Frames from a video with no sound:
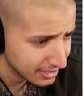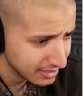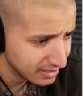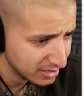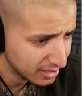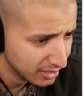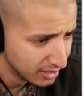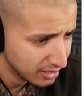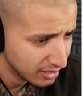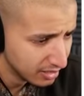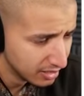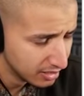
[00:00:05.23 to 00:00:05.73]

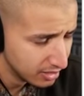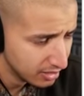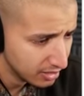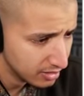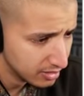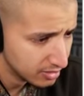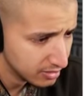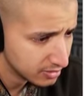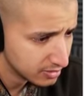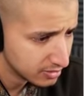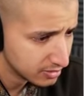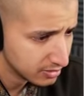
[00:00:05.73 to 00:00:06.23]
dude,
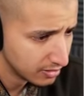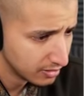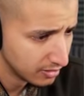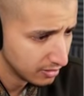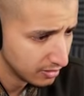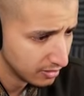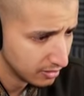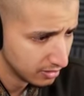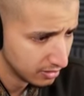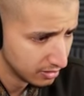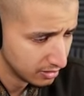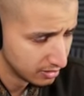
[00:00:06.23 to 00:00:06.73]
calm down.
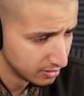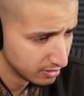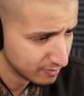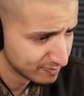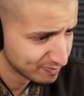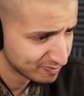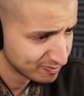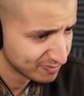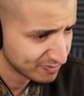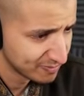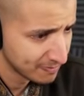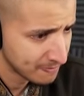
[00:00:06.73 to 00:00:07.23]
We're on a
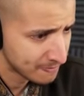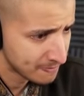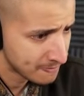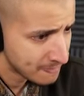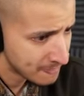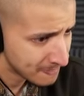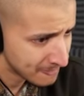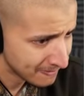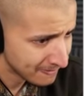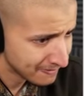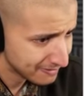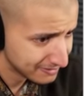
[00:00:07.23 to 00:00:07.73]
train
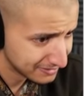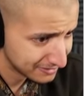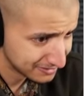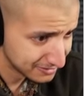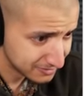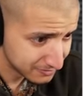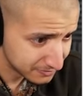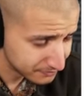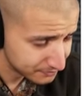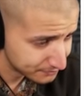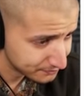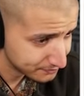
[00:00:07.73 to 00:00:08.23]
and we're
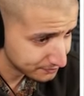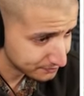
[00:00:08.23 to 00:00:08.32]
going to